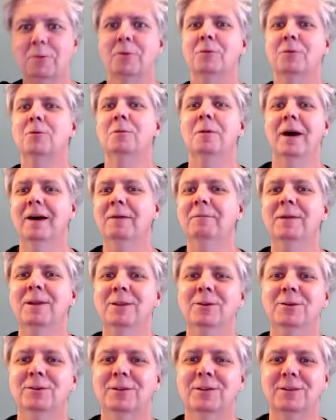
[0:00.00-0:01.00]
through my I'm going
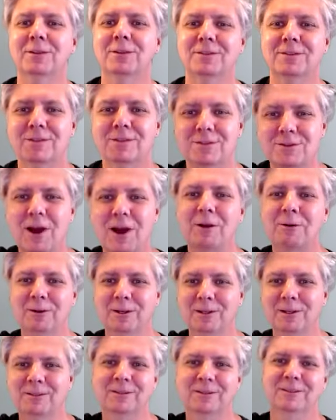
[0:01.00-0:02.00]
to use the
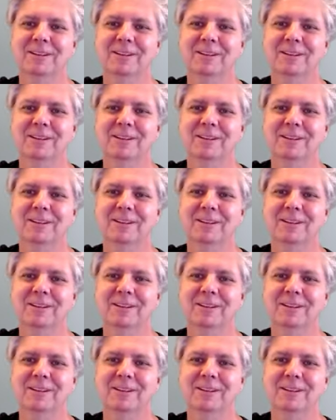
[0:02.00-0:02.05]
chakra term,